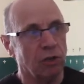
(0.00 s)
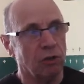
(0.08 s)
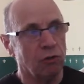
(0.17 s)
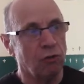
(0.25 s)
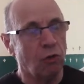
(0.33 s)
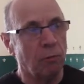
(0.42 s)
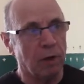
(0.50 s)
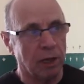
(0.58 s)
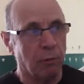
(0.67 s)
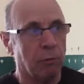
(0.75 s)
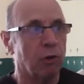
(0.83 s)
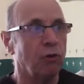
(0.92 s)

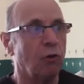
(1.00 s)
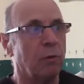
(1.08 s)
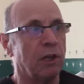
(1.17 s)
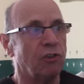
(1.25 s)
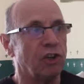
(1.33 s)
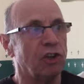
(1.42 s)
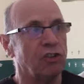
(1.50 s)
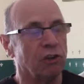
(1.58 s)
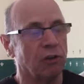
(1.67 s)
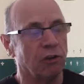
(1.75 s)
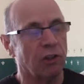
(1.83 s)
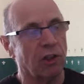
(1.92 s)
we would normally just
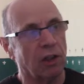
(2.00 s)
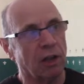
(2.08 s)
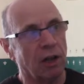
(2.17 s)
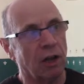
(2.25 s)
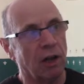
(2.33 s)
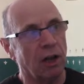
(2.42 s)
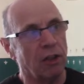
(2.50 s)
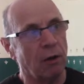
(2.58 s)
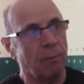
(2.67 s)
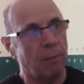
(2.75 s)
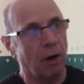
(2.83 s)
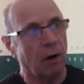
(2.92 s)
use a
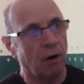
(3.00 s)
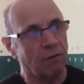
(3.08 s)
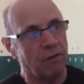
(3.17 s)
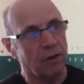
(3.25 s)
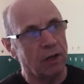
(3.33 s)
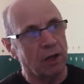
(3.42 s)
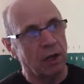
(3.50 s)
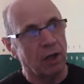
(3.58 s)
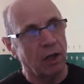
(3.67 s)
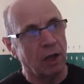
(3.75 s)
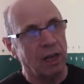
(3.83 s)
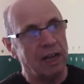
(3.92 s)
number of
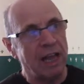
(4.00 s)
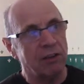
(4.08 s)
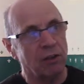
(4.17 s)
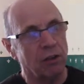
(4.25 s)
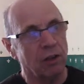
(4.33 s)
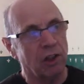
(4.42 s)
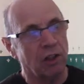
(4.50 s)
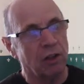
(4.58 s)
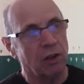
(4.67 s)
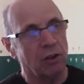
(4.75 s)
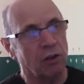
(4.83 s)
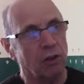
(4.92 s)
letters
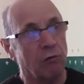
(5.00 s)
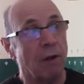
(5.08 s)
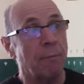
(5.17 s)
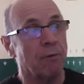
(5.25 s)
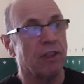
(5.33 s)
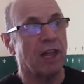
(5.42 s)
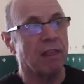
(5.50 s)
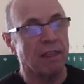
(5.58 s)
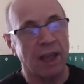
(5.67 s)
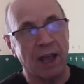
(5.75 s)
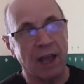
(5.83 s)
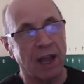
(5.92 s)
to represent
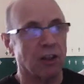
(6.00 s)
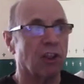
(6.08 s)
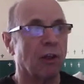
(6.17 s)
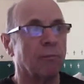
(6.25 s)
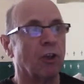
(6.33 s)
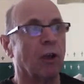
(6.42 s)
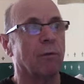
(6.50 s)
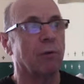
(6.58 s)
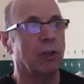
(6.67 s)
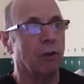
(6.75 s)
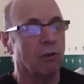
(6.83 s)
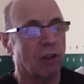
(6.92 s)
that, and sometimes we
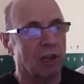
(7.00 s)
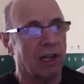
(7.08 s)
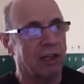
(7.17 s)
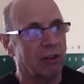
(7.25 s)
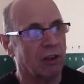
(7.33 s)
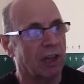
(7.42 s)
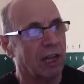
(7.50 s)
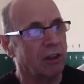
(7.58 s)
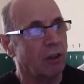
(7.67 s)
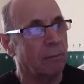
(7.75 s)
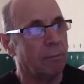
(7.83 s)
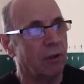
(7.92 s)
use letters and
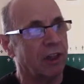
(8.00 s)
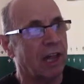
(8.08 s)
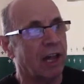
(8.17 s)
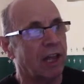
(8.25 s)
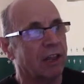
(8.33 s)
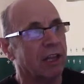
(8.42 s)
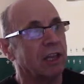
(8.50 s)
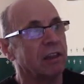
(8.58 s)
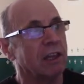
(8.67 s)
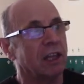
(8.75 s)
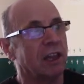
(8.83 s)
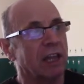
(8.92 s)
numbers, as in
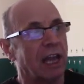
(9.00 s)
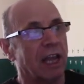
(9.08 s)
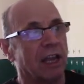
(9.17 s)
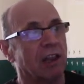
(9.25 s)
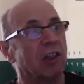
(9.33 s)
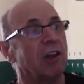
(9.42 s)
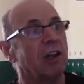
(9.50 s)
this case.